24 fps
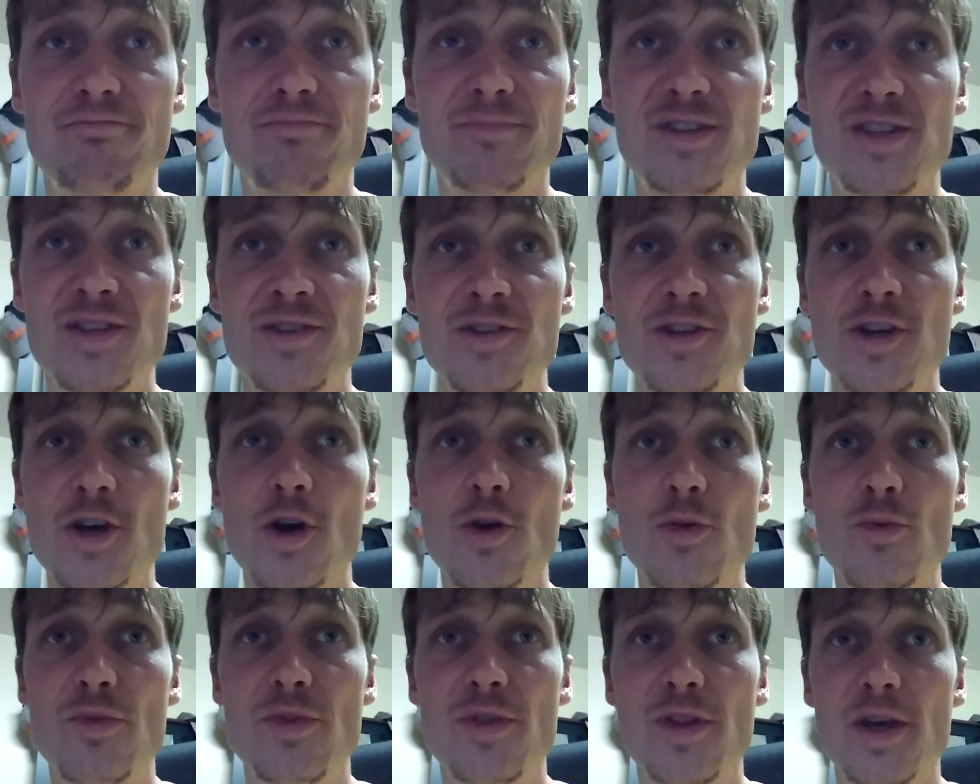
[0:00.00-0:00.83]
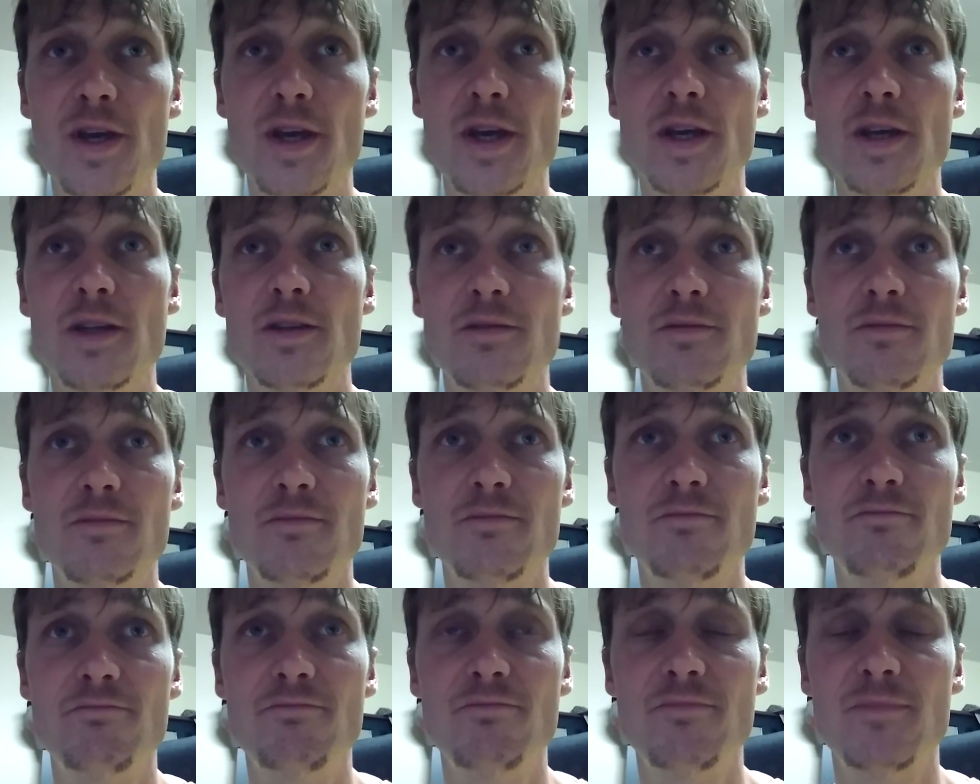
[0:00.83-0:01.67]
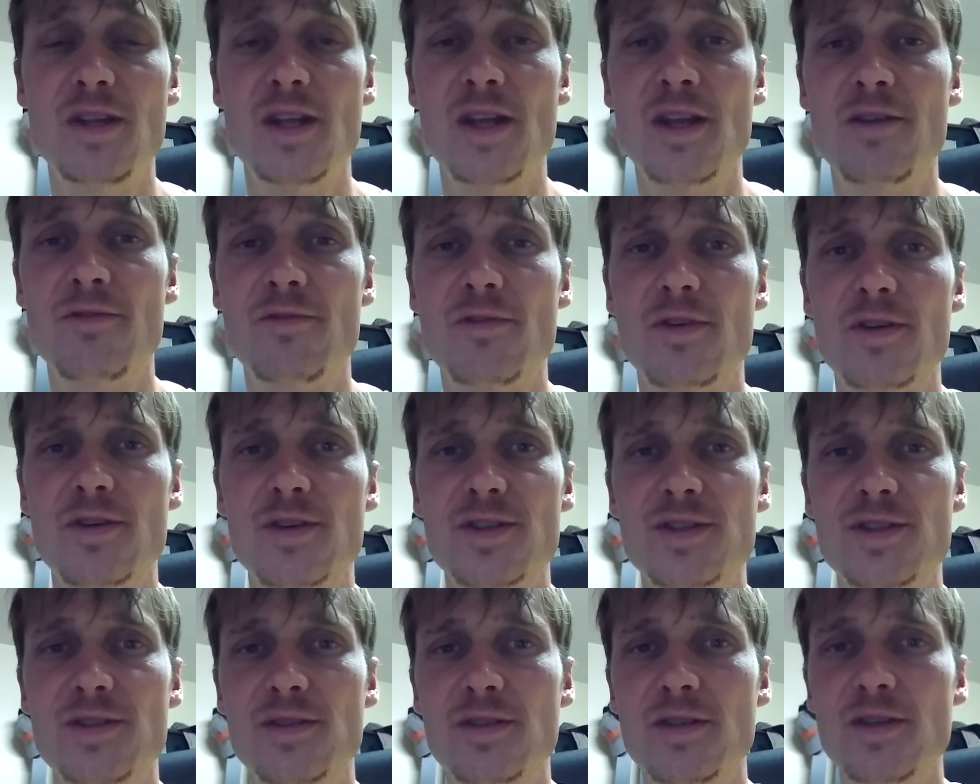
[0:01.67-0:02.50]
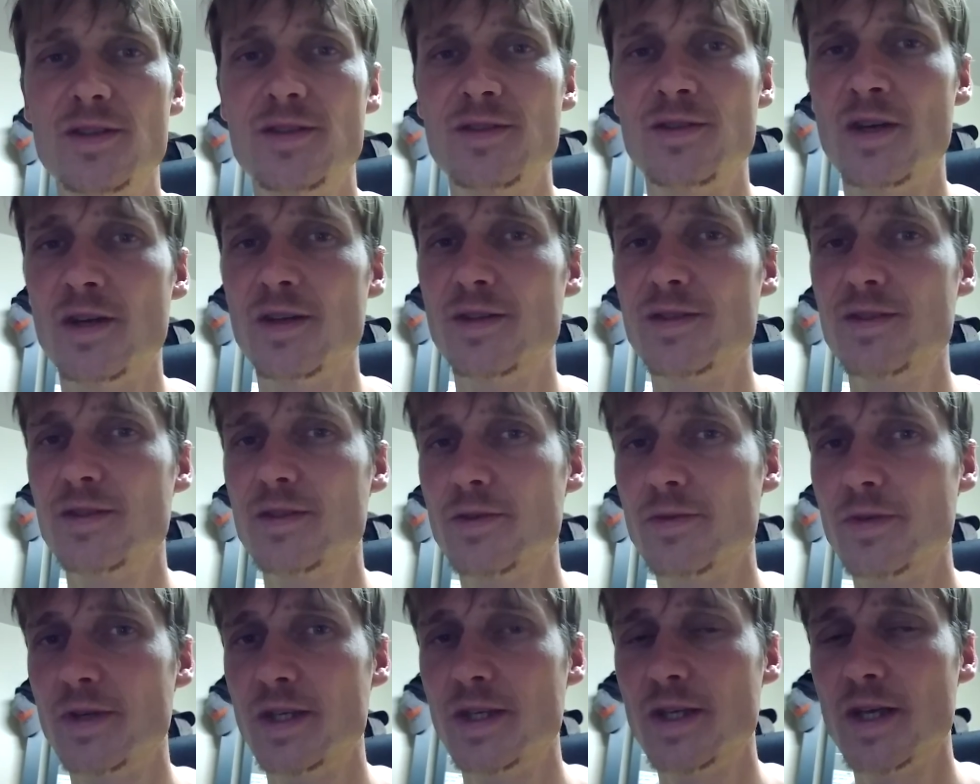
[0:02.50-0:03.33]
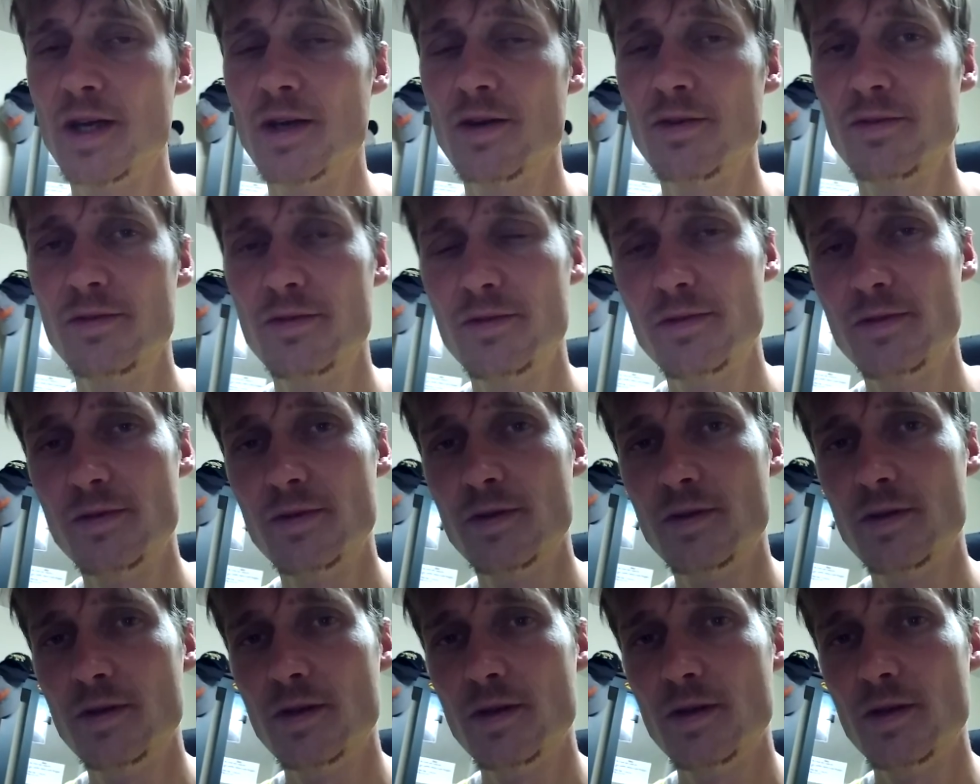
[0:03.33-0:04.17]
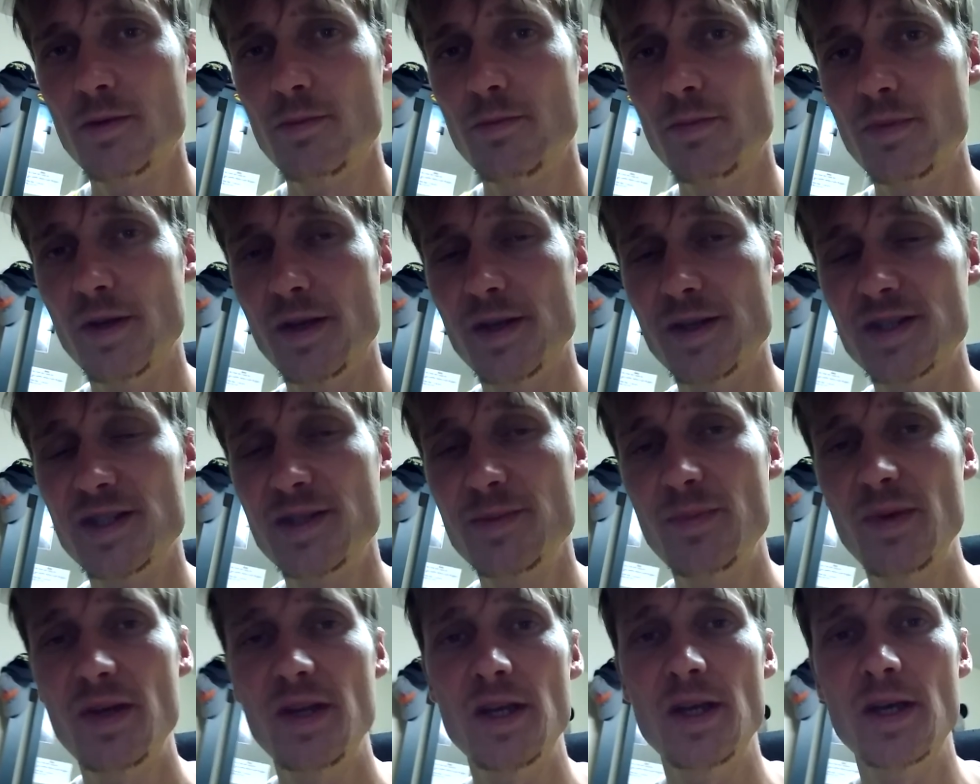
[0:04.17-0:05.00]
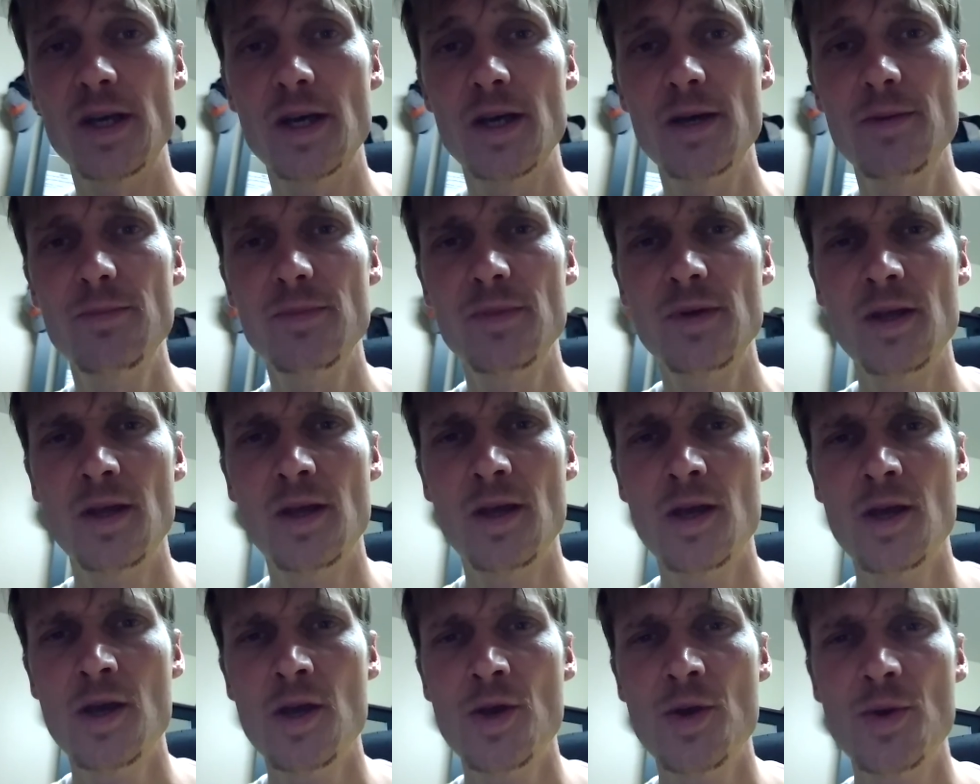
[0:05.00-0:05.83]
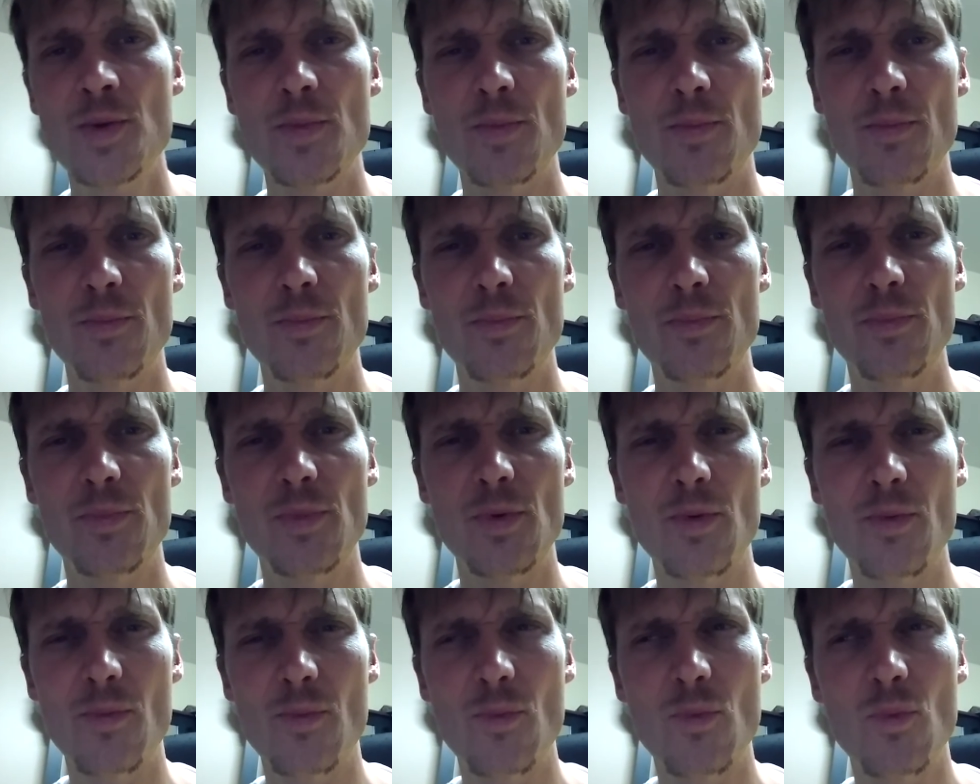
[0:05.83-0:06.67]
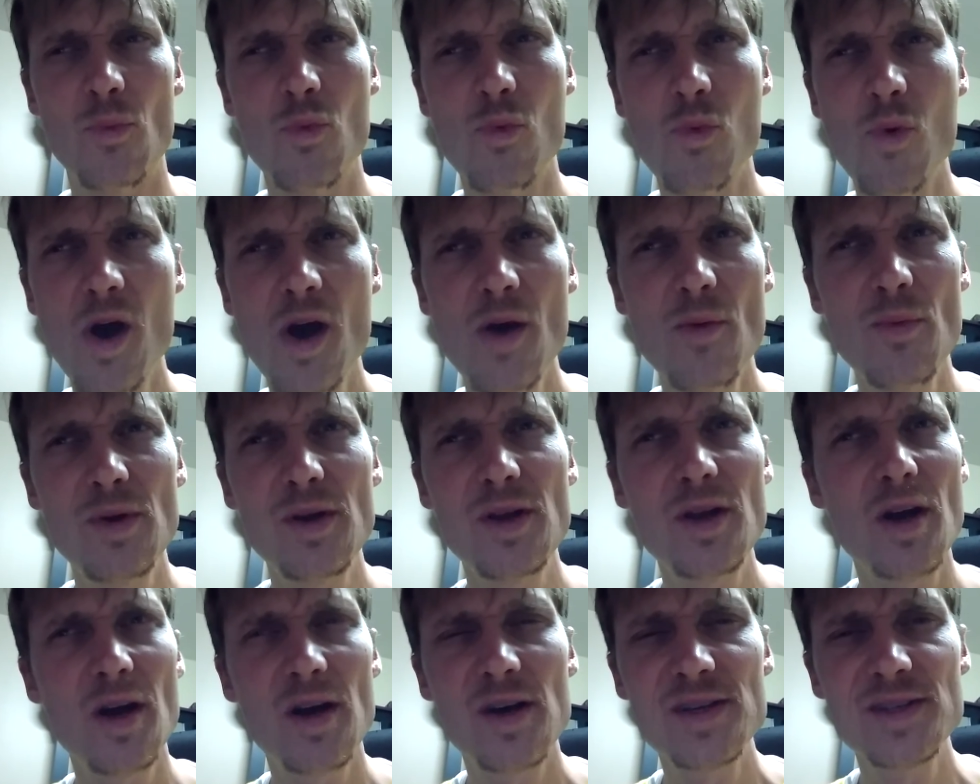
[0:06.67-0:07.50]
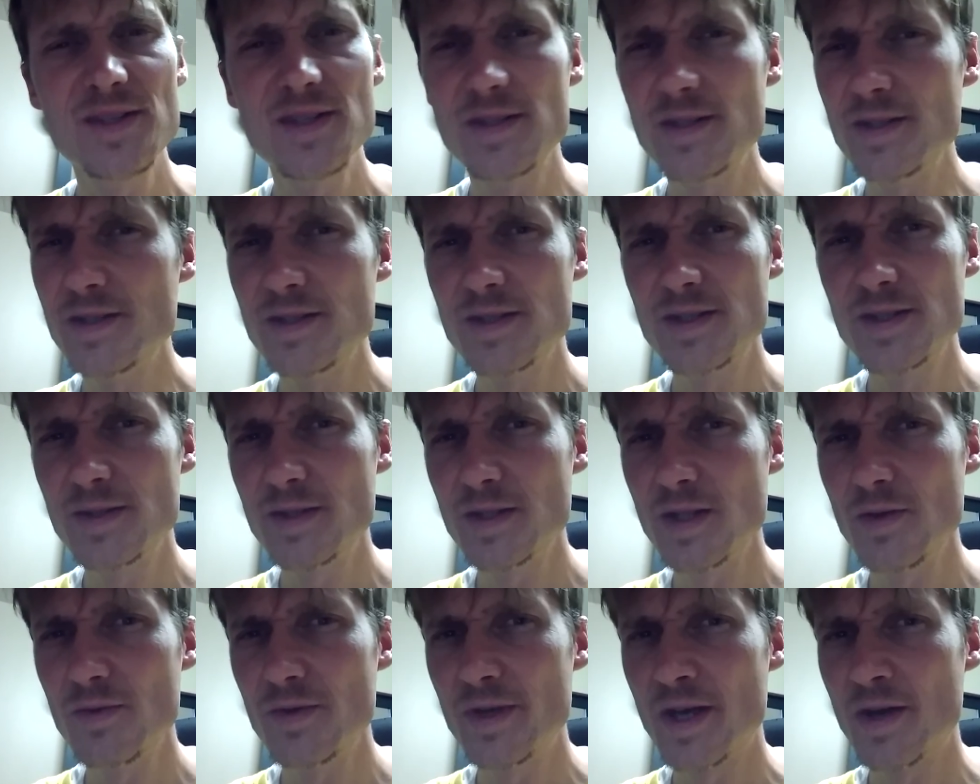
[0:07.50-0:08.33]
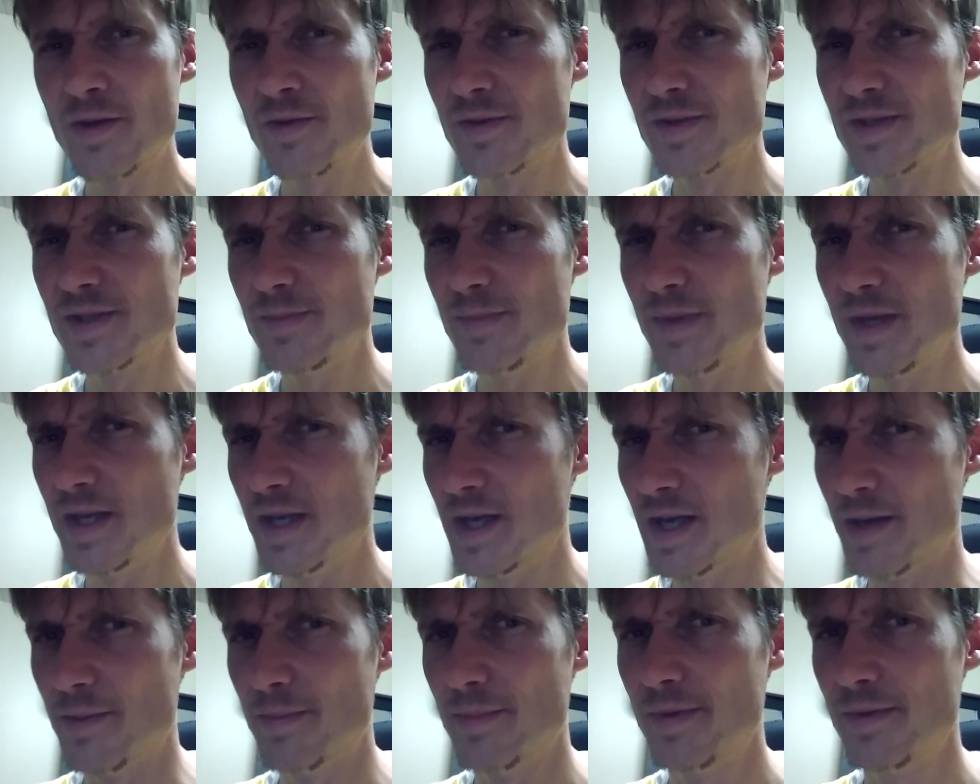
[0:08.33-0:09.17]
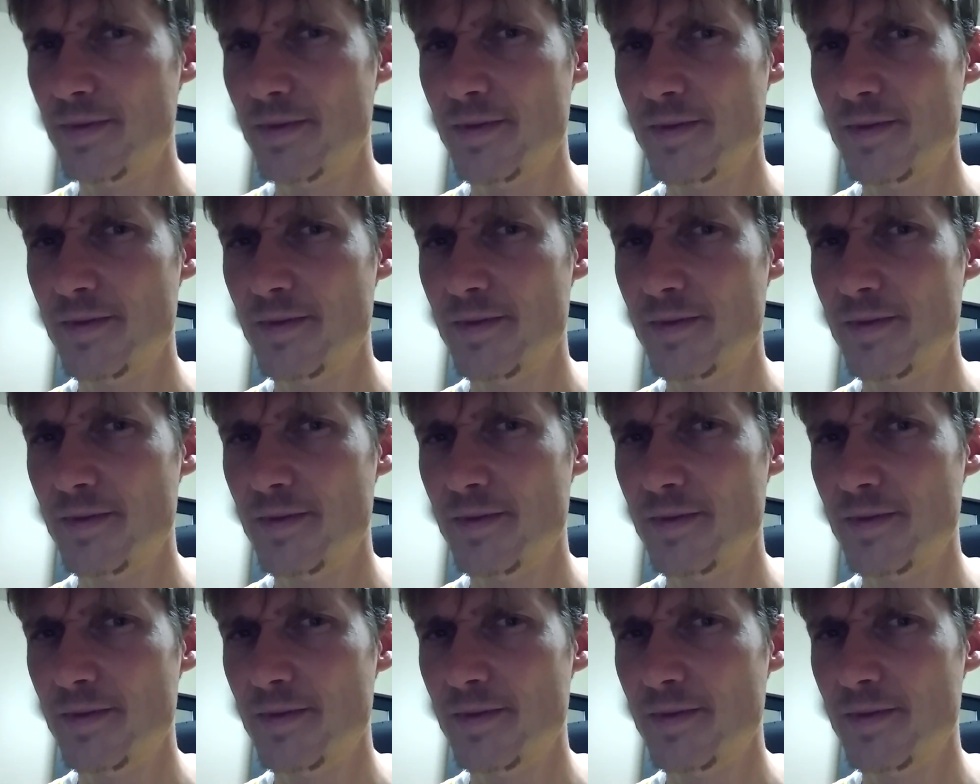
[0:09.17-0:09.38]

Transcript: denote that the universe is not slowing down, but it's speeding up. But what would cause it to slow down or speed up?